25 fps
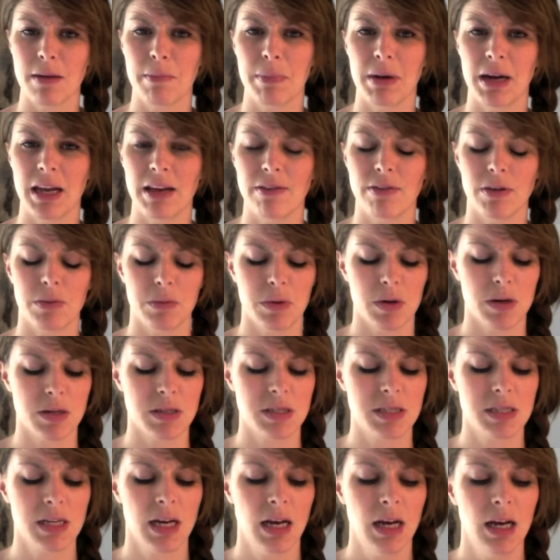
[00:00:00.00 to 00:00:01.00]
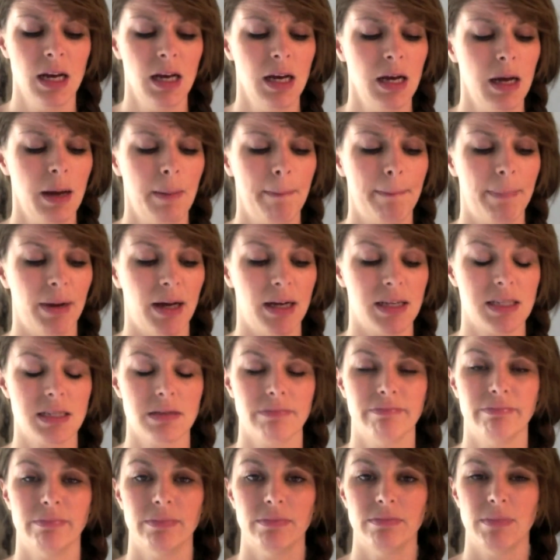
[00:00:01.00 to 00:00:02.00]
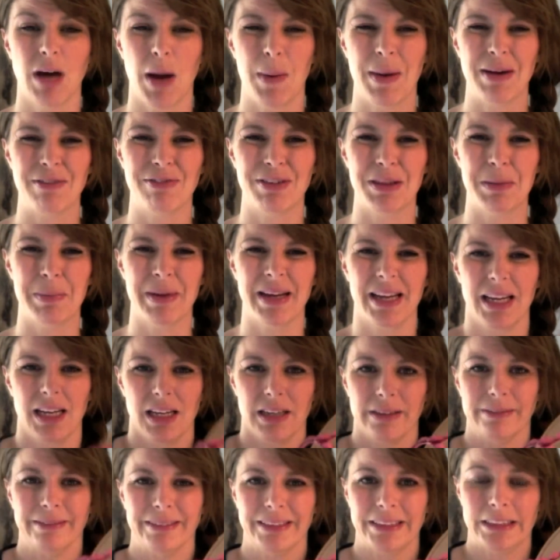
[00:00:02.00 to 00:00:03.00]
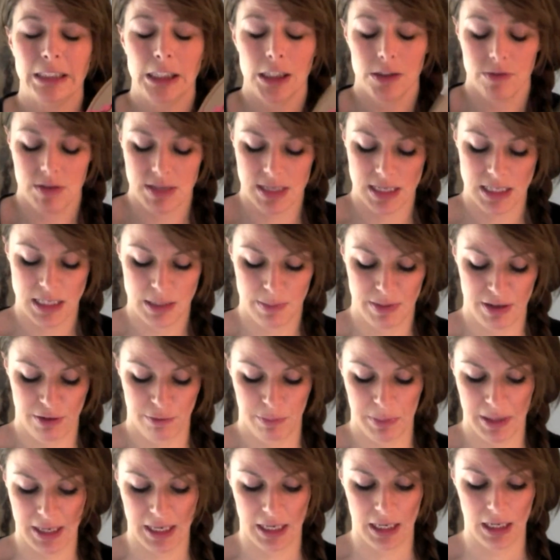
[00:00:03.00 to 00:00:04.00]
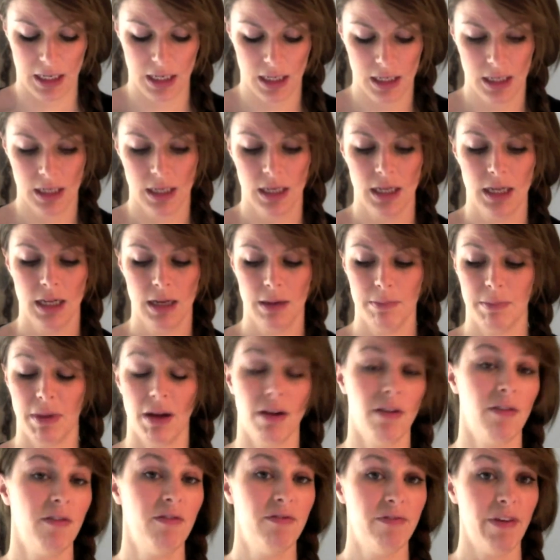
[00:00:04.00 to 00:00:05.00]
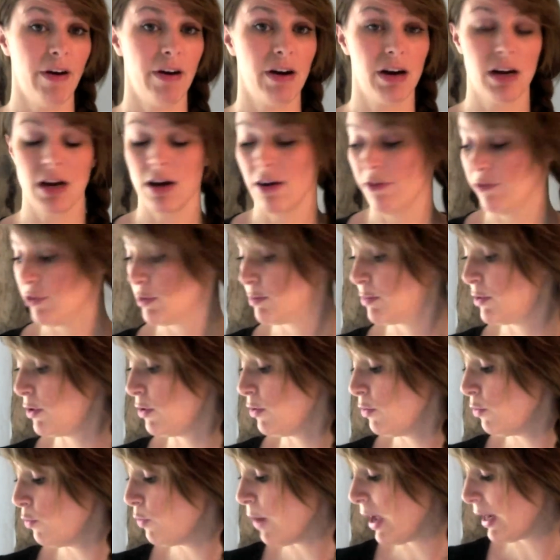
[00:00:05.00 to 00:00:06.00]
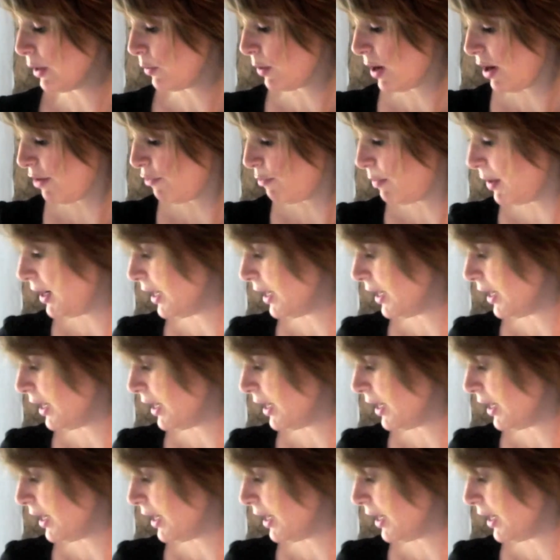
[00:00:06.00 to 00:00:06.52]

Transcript: I believe it was, but I went for the pink. Can't resist a bit of pink, but very comfortable, well worth